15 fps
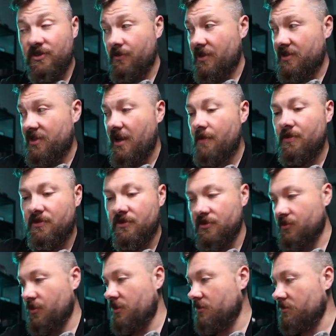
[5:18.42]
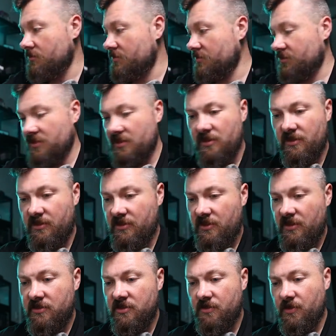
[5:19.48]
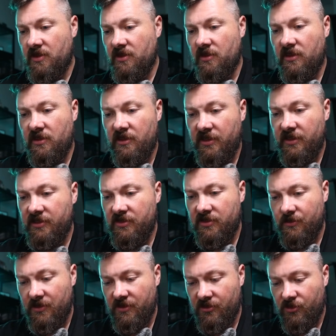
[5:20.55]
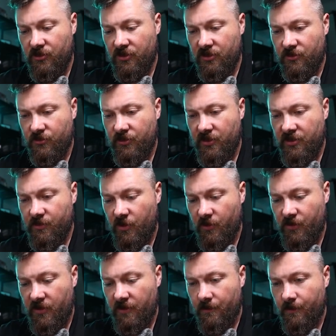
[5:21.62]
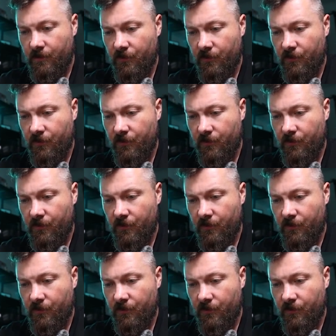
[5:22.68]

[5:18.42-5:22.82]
time that's happened as well, because there tends to be at least some illustration rares pop up.